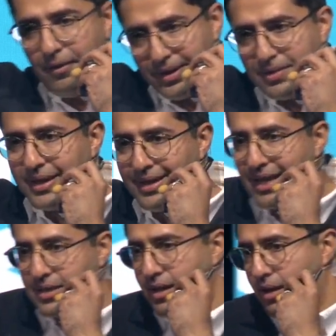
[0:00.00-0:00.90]
in
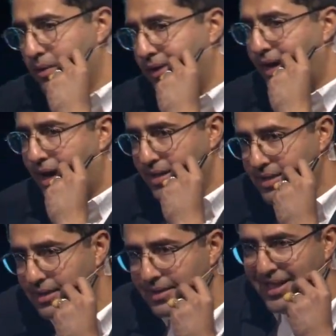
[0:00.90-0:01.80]
NASA when he
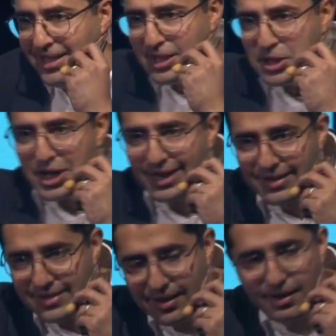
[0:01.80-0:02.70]
asked the
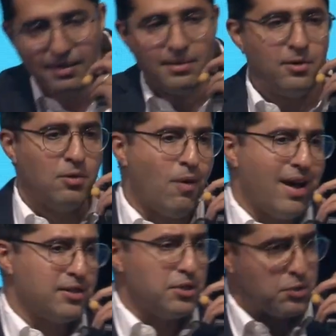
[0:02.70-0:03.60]
janitor,
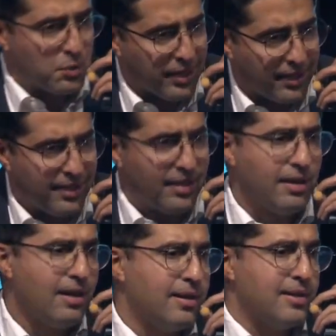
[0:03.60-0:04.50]
"What are they doing
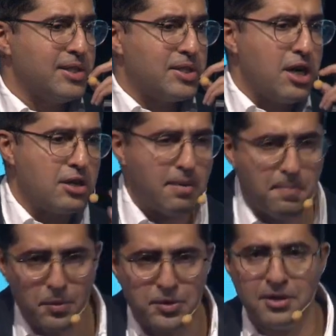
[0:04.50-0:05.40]
here?" He said, "I'm
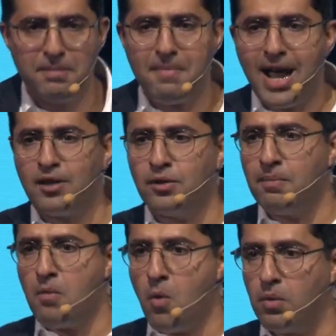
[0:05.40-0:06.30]
putting a man on the
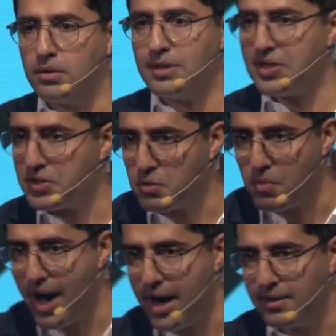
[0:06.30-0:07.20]
moon." That's
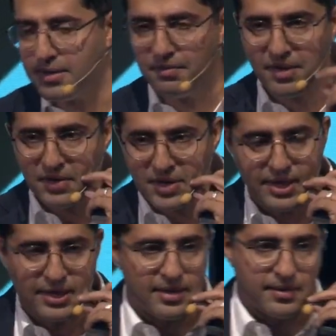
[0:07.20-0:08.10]
great. I've never
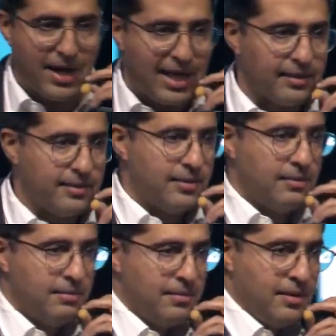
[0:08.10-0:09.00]
seen it in reality.
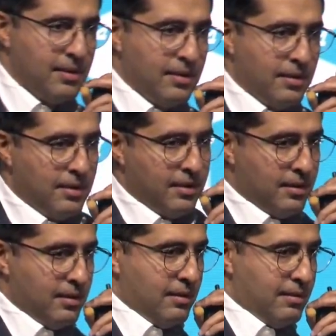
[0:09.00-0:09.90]

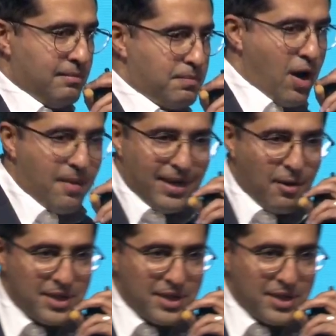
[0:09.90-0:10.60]
Probably I